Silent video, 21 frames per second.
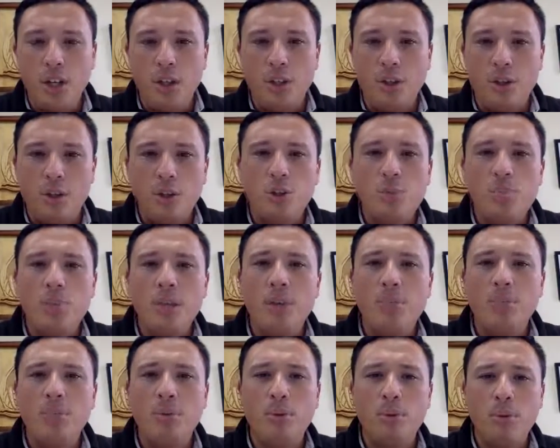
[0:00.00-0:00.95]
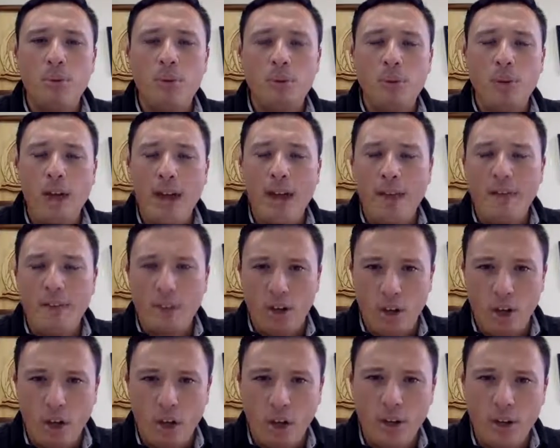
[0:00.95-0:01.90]
those people who have a
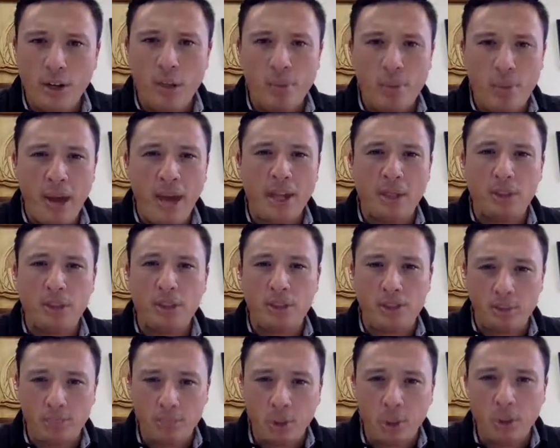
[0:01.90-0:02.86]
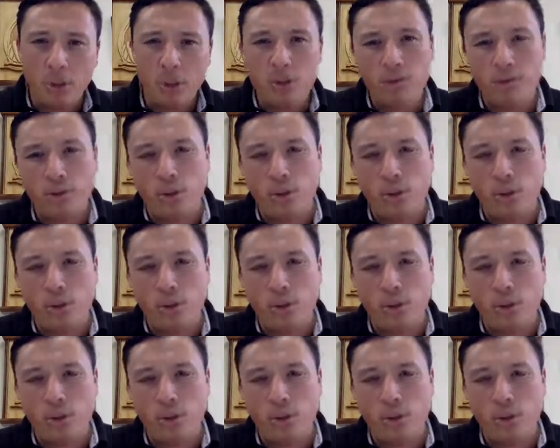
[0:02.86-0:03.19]
heart and a passion both